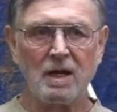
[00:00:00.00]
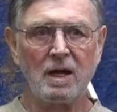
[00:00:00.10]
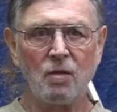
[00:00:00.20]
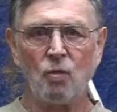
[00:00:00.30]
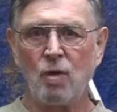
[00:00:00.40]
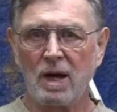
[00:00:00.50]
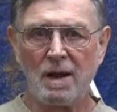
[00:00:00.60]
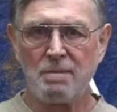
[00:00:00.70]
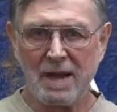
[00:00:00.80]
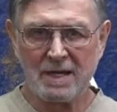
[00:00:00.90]
Uh, what
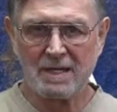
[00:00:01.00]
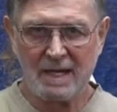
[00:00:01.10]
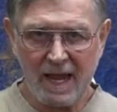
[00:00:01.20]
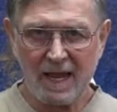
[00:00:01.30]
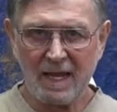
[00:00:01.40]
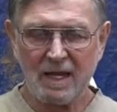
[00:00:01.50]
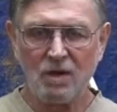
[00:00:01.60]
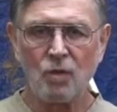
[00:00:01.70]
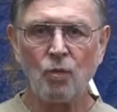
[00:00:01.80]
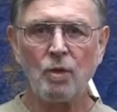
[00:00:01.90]
I make today
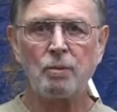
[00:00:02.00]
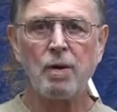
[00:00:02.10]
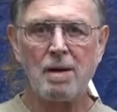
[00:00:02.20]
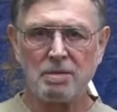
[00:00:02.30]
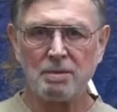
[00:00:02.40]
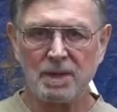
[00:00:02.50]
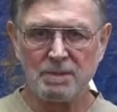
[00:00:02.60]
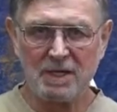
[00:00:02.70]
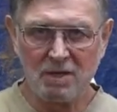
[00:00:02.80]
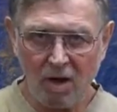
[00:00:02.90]
will probably
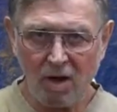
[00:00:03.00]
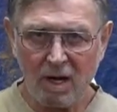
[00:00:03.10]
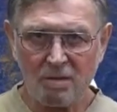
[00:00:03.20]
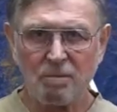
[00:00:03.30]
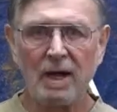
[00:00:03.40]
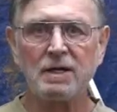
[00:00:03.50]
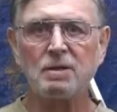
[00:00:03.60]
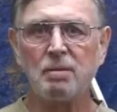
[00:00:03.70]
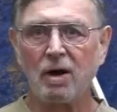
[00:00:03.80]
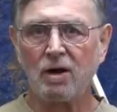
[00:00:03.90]
be gone by
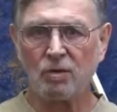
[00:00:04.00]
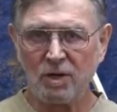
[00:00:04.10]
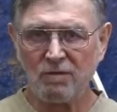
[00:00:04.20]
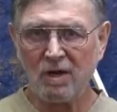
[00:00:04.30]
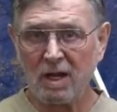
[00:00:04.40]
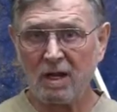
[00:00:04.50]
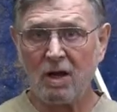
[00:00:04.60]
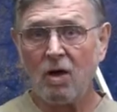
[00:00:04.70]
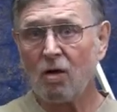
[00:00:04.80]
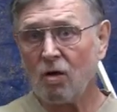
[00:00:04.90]
tomorrow evening
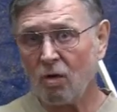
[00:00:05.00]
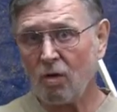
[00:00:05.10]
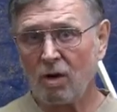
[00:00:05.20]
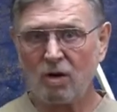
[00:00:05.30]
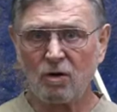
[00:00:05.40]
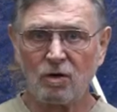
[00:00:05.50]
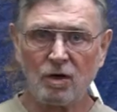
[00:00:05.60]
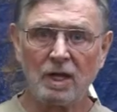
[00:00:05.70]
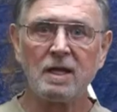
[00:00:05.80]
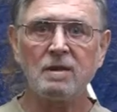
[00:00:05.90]
or
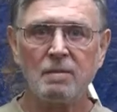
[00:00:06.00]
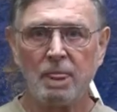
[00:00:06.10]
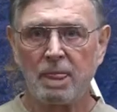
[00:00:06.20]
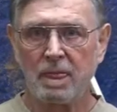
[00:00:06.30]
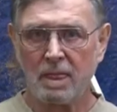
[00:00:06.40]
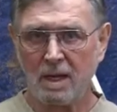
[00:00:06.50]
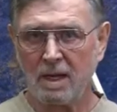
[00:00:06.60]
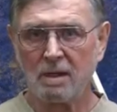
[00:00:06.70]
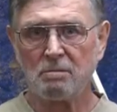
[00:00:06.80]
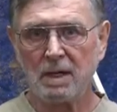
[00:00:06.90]
early
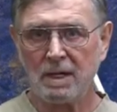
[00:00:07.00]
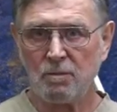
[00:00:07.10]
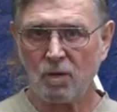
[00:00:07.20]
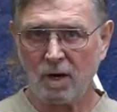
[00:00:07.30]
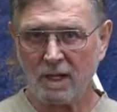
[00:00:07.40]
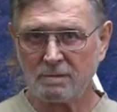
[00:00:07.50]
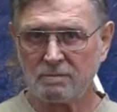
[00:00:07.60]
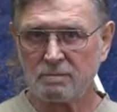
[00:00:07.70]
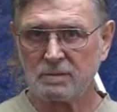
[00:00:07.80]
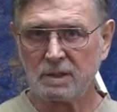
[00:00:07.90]
uh, Monday morning.
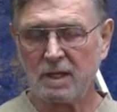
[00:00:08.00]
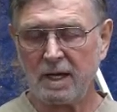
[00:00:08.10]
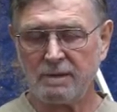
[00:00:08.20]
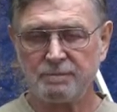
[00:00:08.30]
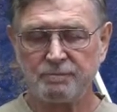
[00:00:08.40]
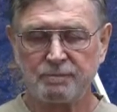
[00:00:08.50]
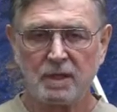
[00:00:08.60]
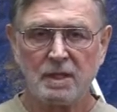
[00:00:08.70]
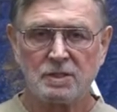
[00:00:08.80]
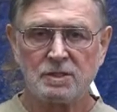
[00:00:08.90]
Okay,
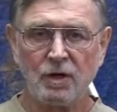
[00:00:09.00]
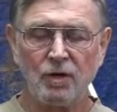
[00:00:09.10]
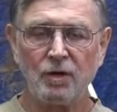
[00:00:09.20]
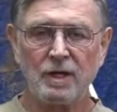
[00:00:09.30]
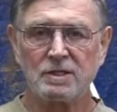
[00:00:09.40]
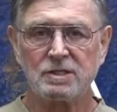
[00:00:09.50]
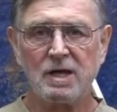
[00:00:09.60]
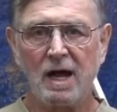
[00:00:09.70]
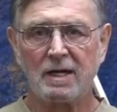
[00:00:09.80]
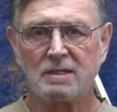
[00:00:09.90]
so it's
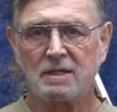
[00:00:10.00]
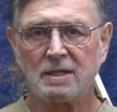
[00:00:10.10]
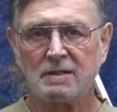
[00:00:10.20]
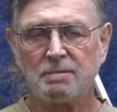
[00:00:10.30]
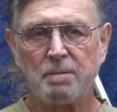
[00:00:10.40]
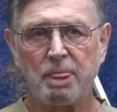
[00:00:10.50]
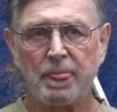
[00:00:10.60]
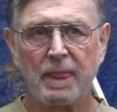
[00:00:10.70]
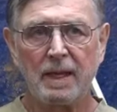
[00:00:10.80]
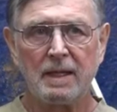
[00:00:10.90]
not uh,
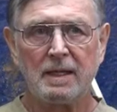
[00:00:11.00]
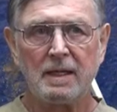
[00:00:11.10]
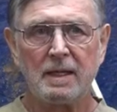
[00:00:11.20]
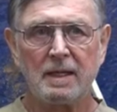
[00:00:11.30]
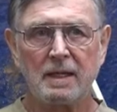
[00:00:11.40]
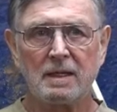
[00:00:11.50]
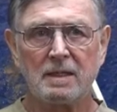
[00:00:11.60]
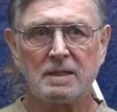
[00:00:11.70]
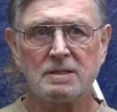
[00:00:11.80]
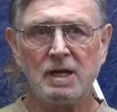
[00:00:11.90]
uh,
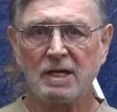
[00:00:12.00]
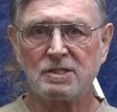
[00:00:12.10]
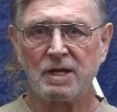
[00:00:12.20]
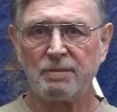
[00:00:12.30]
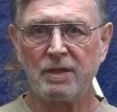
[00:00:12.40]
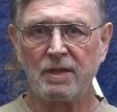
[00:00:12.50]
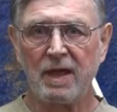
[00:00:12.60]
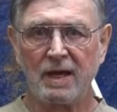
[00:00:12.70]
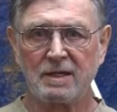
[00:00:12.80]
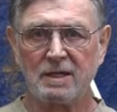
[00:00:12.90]
it's not something
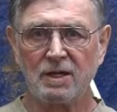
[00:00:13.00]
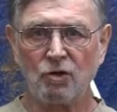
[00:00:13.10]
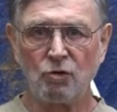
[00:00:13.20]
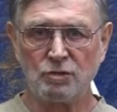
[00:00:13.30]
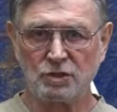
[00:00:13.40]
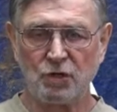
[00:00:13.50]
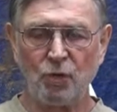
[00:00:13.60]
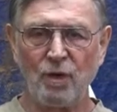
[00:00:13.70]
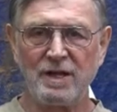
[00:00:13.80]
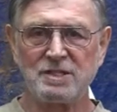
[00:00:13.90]
that uh, goes to
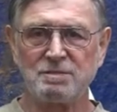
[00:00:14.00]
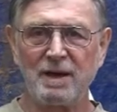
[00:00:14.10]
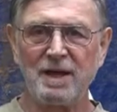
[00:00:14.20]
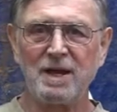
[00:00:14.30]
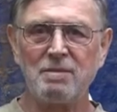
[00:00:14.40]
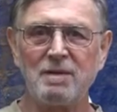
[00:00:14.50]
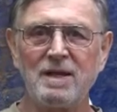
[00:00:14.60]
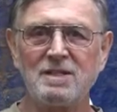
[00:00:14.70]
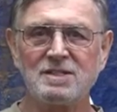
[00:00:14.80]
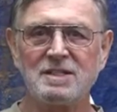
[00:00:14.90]
waste by any
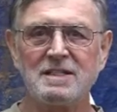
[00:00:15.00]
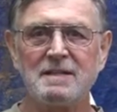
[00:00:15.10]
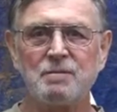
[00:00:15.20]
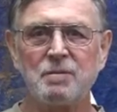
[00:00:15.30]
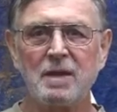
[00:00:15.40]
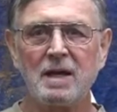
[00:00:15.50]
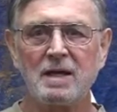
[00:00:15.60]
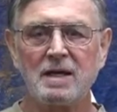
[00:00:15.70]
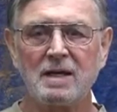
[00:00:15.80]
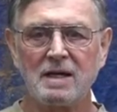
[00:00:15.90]
means.
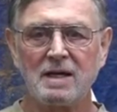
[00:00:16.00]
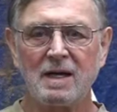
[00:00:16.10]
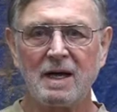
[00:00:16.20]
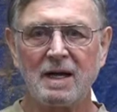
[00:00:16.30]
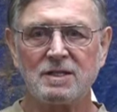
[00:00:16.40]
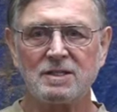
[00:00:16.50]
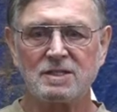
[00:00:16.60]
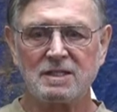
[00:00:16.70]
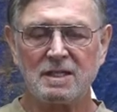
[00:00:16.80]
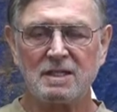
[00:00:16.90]
Uh, I
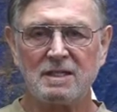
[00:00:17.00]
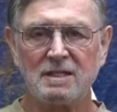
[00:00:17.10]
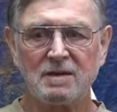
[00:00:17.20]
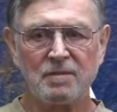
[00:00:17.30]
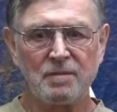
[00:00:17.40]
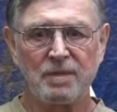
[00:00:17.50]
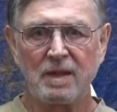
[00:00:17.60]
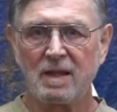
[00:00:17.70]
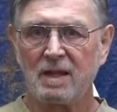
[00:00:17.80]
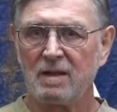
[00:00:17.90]
just,
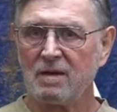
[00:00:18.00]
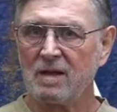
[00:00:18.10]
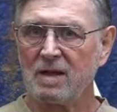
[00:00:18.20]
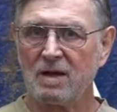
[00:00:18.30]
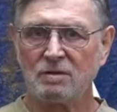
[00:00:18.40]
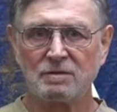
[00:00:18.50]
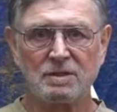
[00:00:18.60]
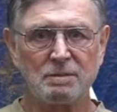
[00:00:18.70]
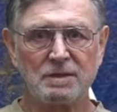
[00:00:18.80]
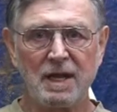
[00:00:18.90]
you know,
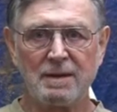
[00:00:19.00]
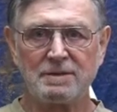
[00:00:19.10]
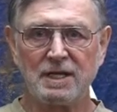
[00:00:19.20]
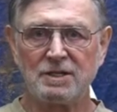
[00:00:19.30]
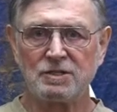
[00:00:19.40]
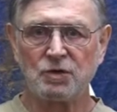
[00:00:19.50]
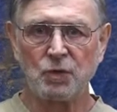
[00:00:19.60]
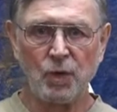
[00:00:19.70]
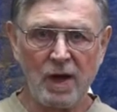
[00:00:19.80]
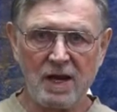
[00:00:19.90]
sometimes I just
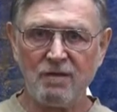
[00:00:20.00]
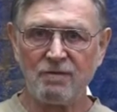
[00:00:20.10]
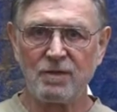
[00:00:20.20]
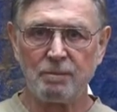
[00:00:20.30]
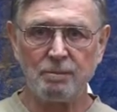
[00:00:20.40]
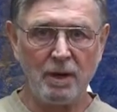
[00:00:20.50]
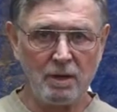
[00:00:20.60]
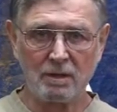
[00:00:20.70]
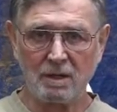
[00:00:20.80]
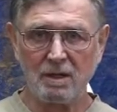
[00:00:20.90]
crave the
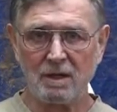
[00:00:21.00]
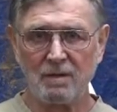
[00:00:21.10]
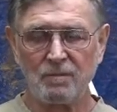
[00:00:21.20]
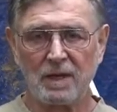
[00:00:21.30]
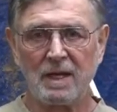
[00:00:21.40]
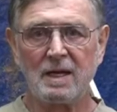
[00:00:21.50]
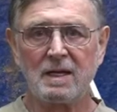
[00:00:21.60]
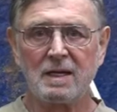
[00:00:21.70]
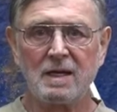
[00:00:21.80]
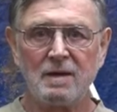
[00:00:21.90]
bulk,
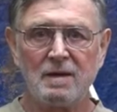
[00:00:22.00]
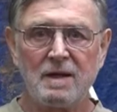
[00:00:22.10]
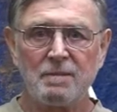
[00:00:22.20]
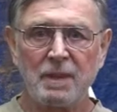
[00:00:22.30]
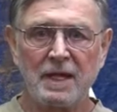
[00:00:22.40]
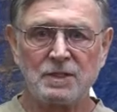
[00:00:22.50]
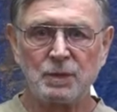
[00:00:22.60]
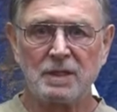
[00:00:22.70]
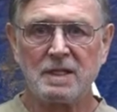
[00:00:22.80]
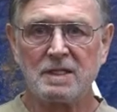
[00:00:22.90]
and that's
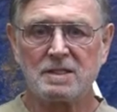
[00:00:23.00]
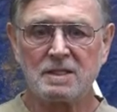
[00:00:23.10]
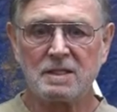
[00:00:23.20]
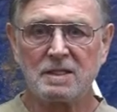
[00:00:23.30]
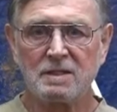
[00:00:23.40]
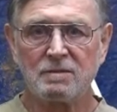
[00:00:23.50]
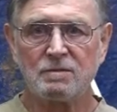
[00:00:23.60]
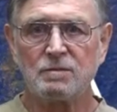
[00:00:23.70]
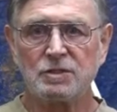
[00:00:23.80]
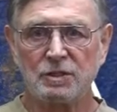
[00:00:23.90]
what this
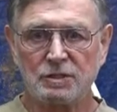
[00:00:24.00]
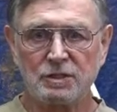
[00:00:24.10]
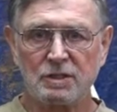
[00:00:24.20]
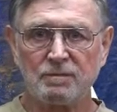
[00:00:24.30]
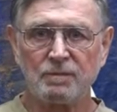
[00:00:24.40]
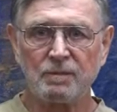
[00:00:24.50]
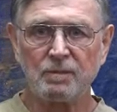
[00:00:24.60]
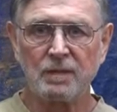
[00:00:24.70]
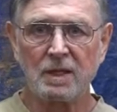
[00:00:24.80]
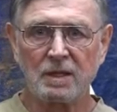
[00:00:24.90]
salsa
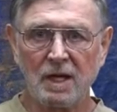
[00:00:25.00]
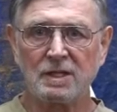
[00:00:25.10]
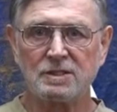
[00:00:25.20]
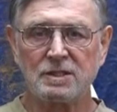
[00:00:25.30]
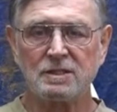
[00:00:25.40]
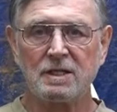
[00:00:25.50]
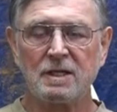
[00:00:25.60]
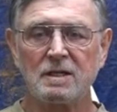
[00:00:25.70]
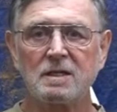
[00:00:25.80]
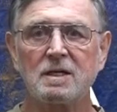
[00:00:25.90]
does. It,
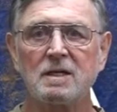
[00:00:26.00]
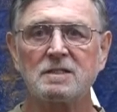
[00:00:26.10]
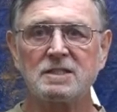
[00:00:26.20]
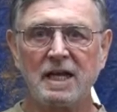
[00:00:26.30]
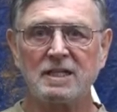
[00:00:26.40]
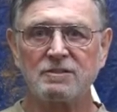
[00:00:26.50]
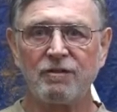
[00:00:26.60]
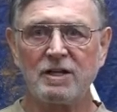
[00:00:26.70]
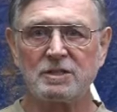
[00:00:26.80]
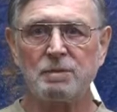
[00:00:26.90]
it
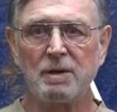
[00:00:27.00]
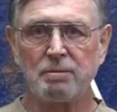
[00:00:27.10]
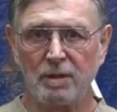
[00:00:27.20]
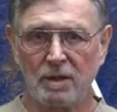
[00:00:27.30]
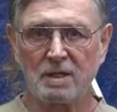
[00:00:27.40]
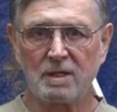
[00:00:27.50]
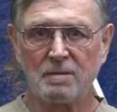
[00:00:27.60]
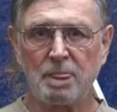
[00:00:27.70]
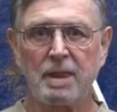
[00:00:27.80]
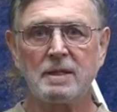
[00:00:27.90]
satisfies my bulk.
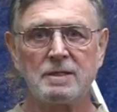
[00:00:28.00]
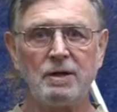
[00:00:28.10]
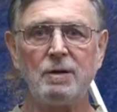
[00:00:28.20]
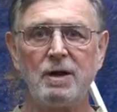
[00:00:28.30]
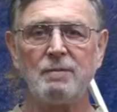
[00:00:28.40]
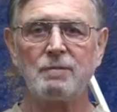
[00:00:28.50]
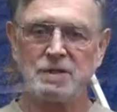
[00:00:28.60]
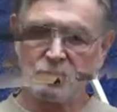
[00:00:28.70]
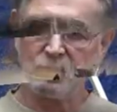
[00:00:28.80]
So anyway, well,